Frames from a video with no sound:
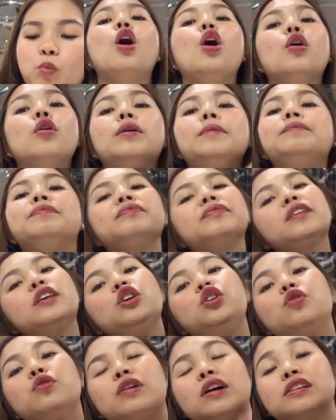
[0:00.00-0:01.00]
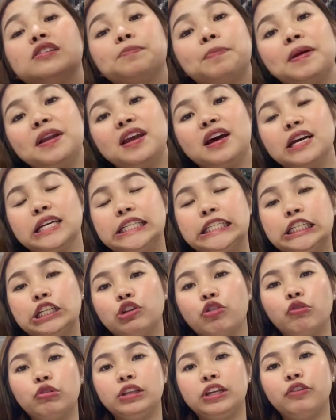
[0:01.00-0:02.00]
Oh, UKEAS pala
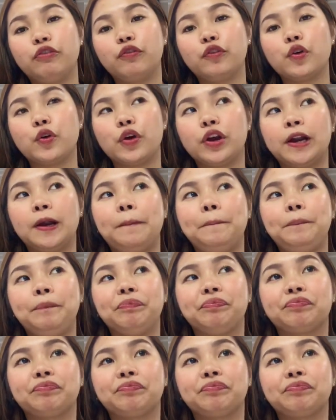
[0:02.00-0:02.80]
isn't only for